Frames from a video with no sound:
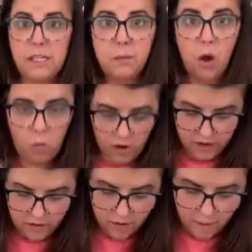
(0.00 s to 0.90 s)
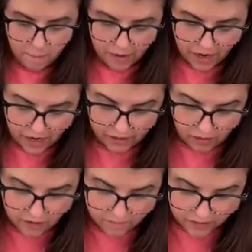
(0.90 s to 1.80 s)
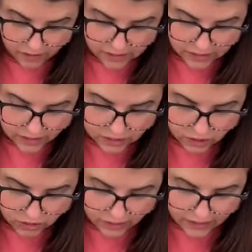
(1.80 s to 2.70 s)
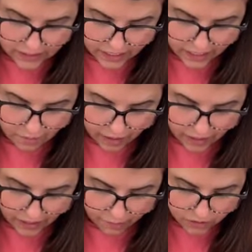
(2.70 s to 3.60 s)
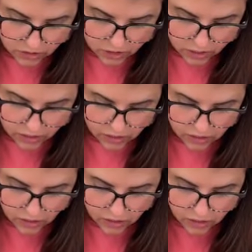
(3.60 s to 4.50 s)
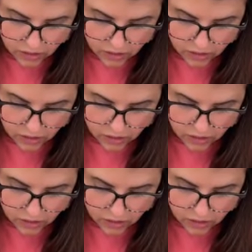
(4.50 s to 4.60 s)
one. But I love these. These are linked in my Amazon